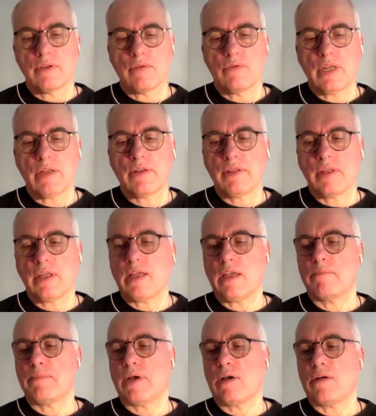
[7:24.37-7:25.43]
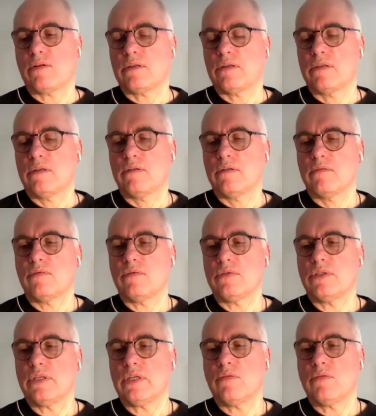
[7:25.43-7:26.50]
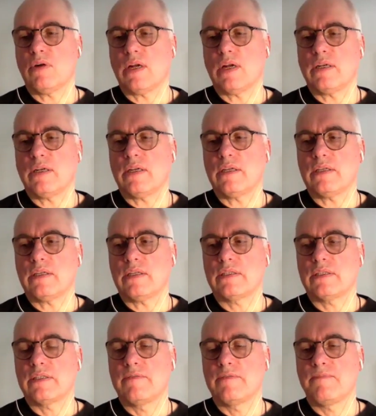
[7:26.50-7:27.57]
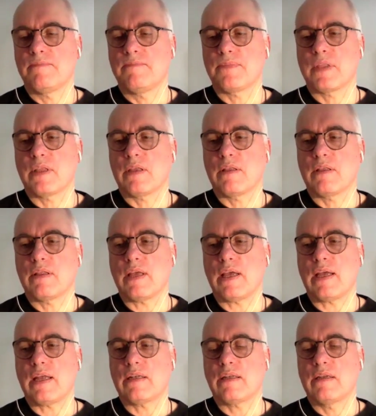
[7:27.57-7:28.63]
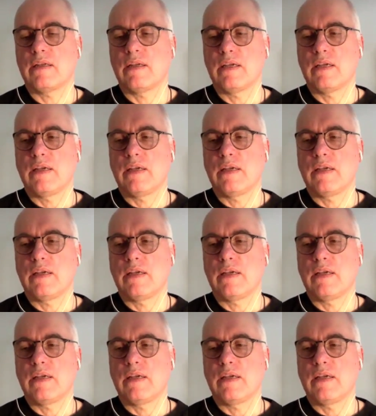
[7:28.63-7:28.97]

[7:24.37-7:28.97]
unique thing about Wu Ji Quan is that